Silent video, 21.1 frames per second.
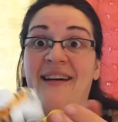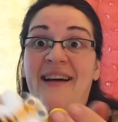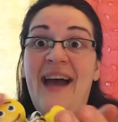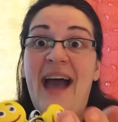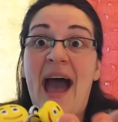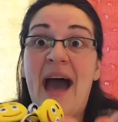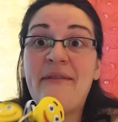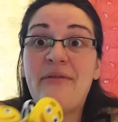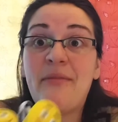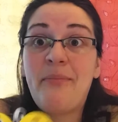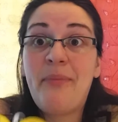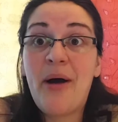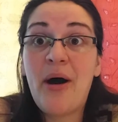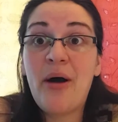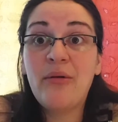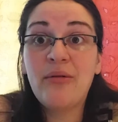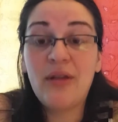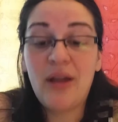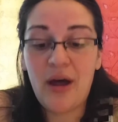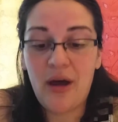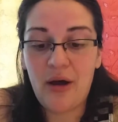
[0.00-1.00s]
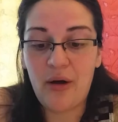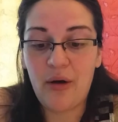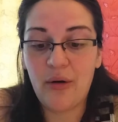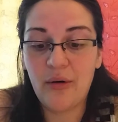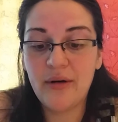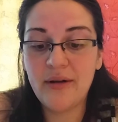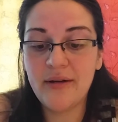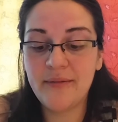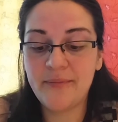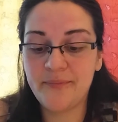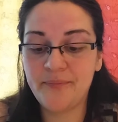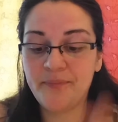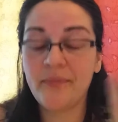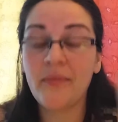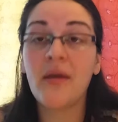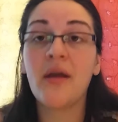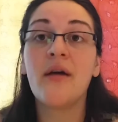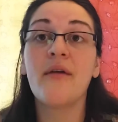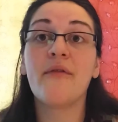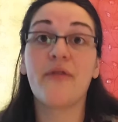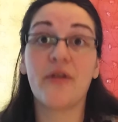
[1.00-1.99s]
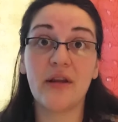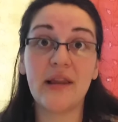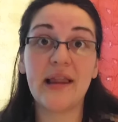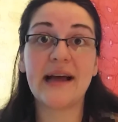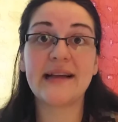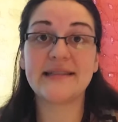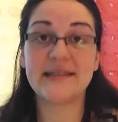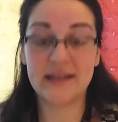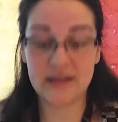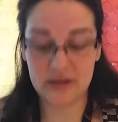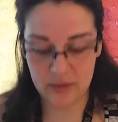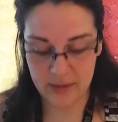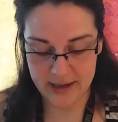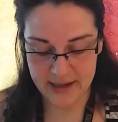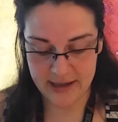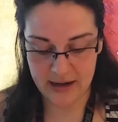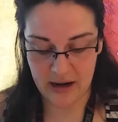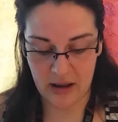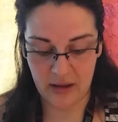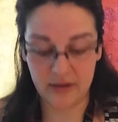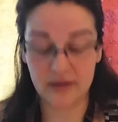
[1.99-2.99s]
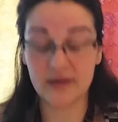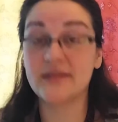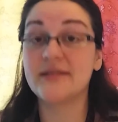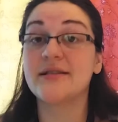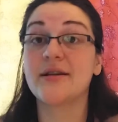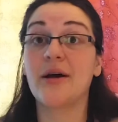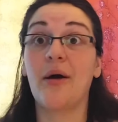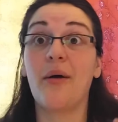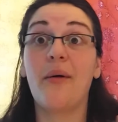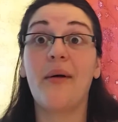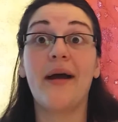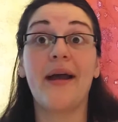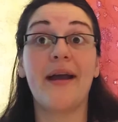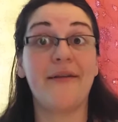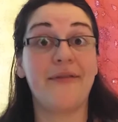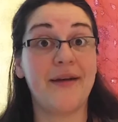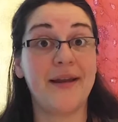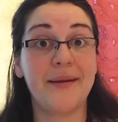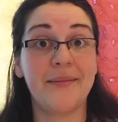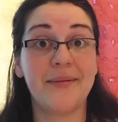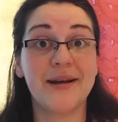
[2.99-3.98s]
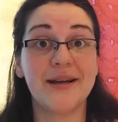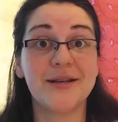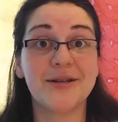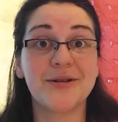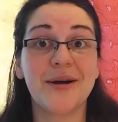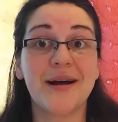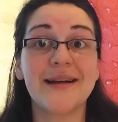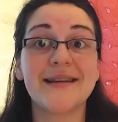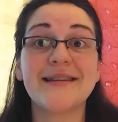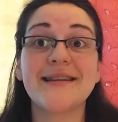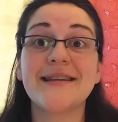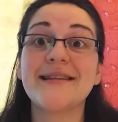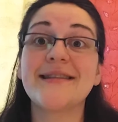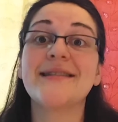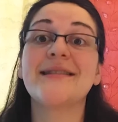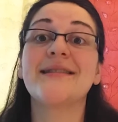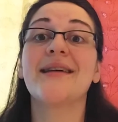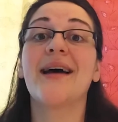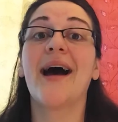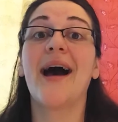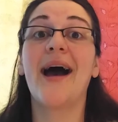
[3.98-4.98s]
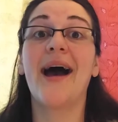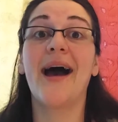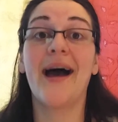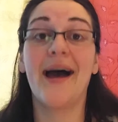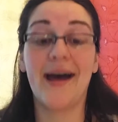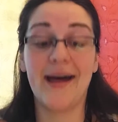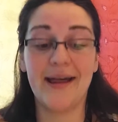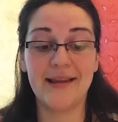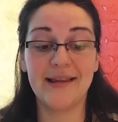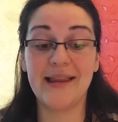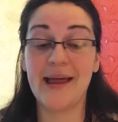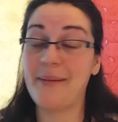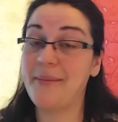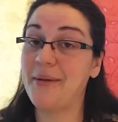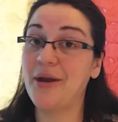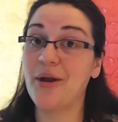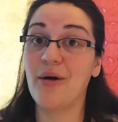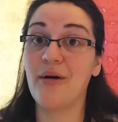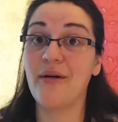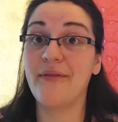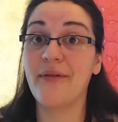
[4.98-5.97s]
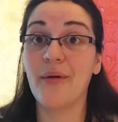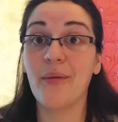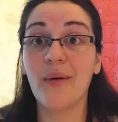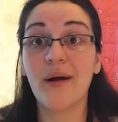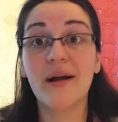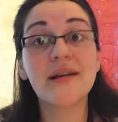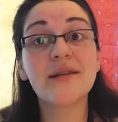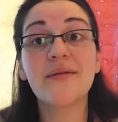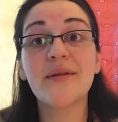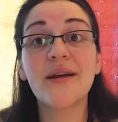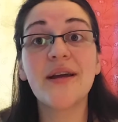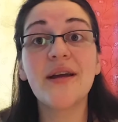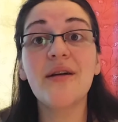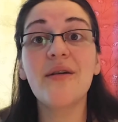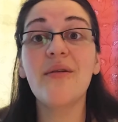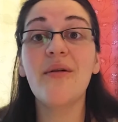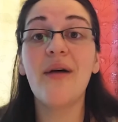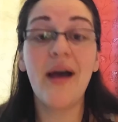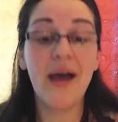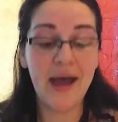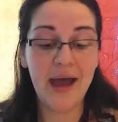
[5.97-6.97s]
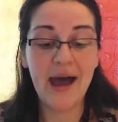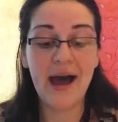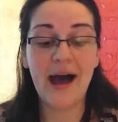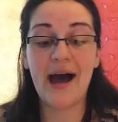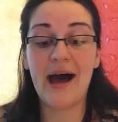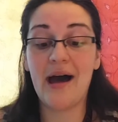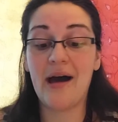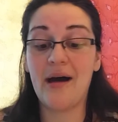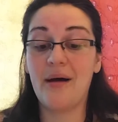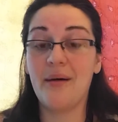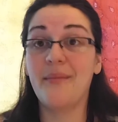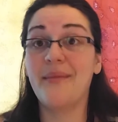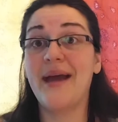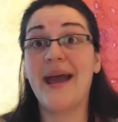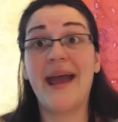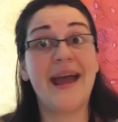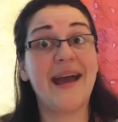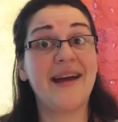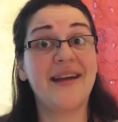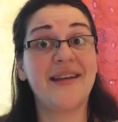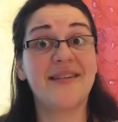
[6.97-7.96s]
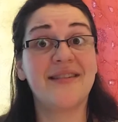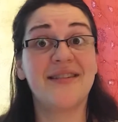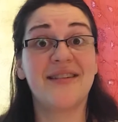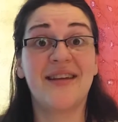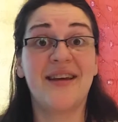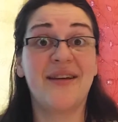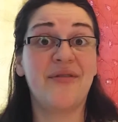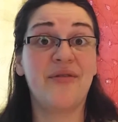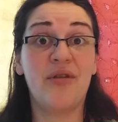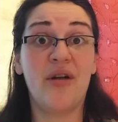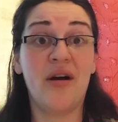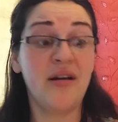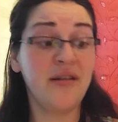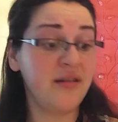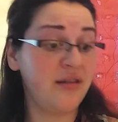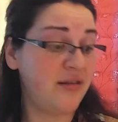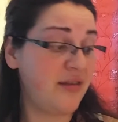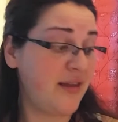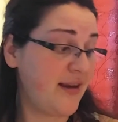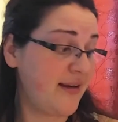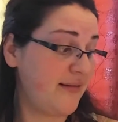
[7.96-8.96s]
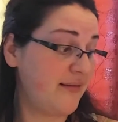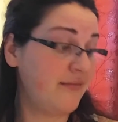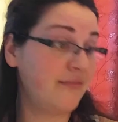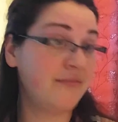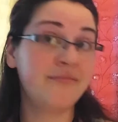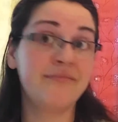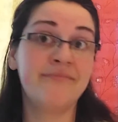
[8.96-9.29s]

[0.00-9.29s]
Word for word: have a boatload for less than $20. So if anybody tries this, uh, let me know if it works for you. Um, and if not, then